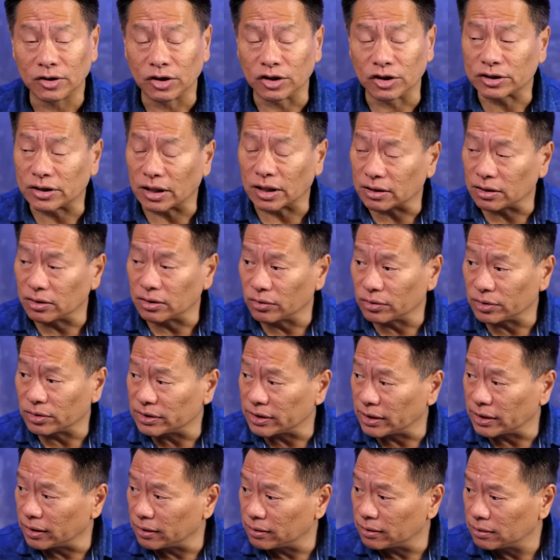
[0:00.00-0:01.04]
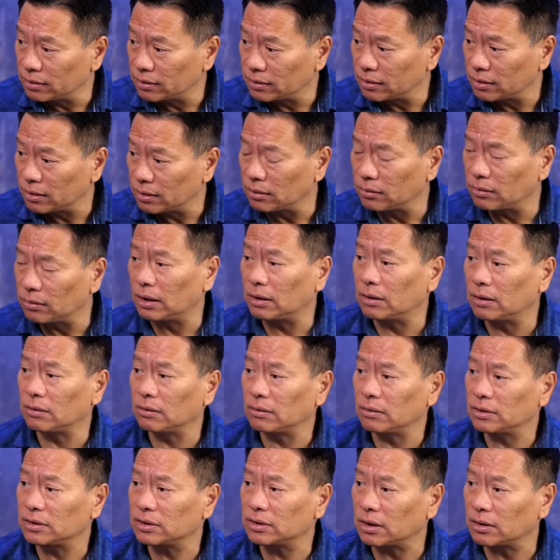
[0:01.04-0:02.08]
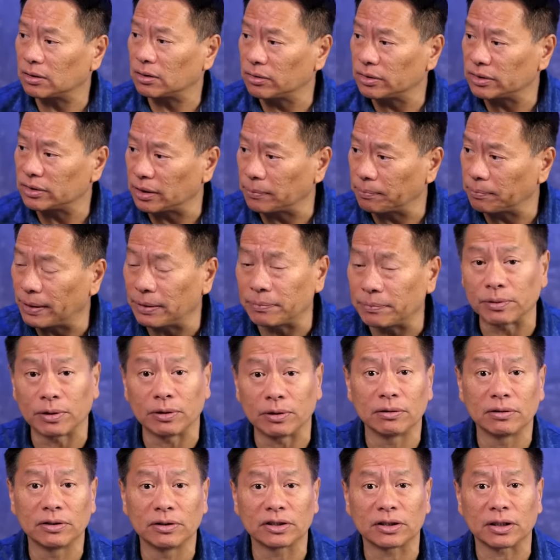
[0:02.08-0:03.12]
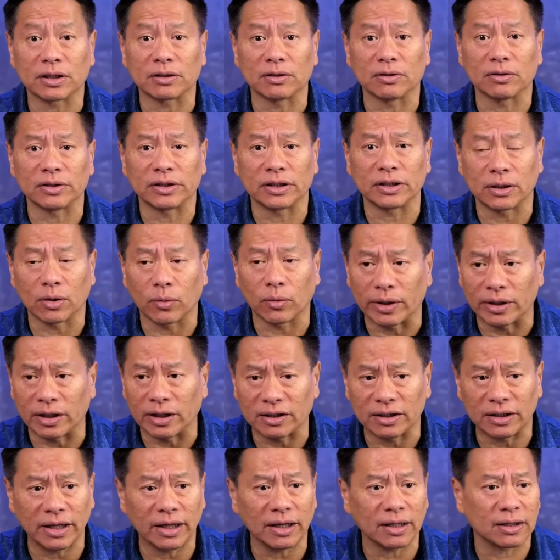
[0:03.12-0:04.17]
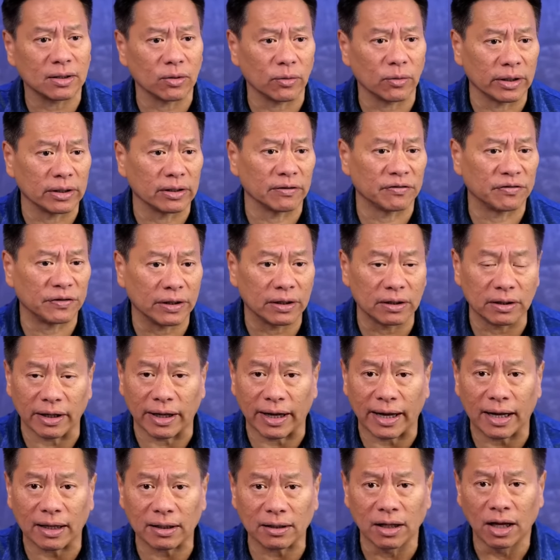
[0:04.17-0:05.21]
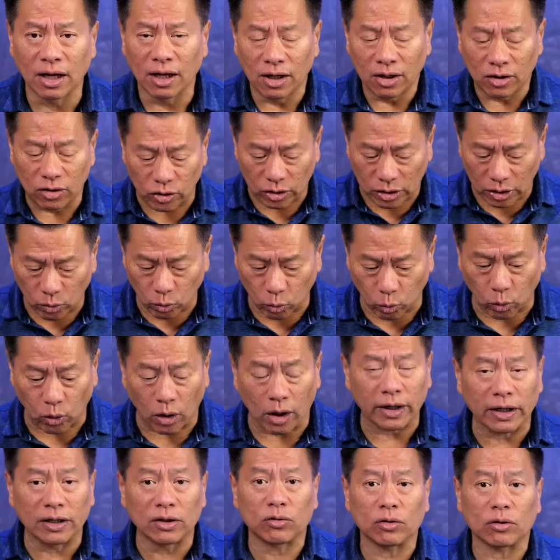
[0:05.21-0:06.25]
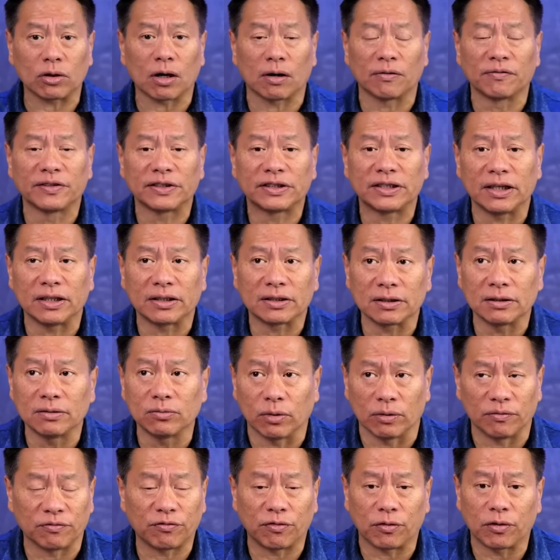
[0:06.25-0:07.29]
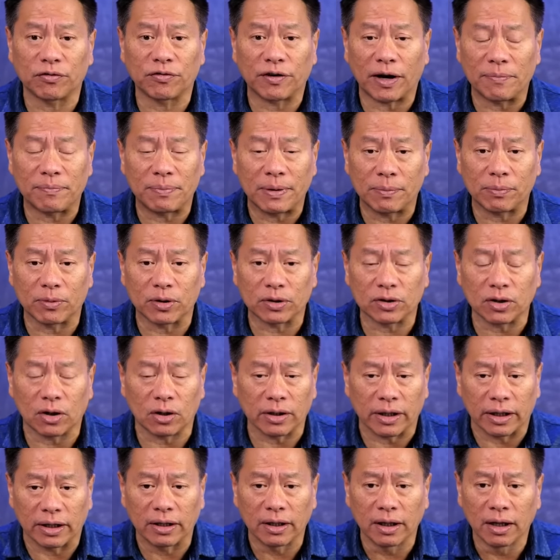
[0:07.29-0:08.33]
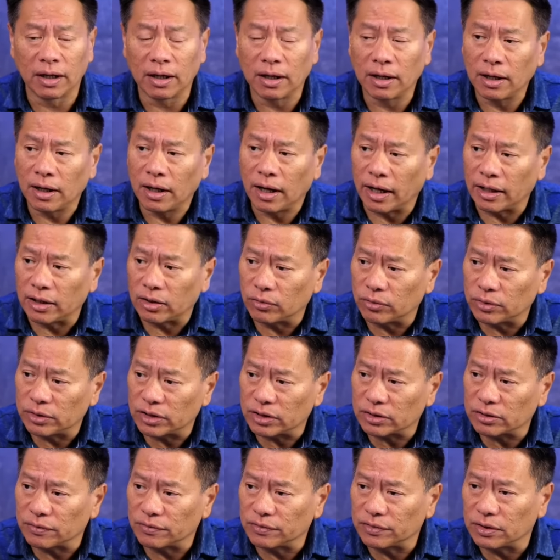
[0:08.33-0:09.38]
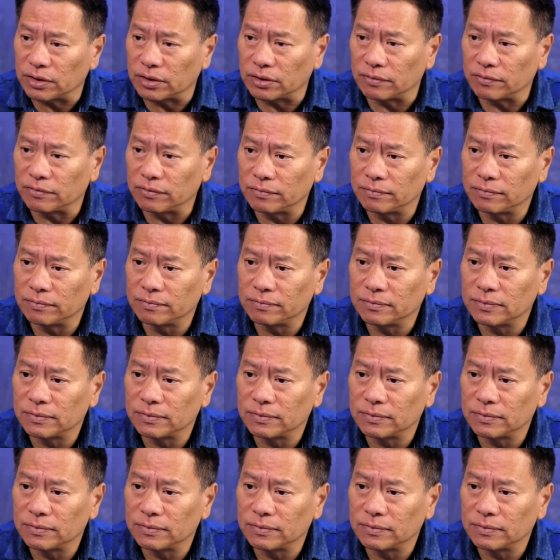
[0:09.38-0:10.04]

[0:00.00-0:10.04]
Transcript: You start noticing, oh, wow. You start noticing people. You start noticing the way they think, the way they feel, they act. You can walk into a conversation when four or five people are talking, and you just observe.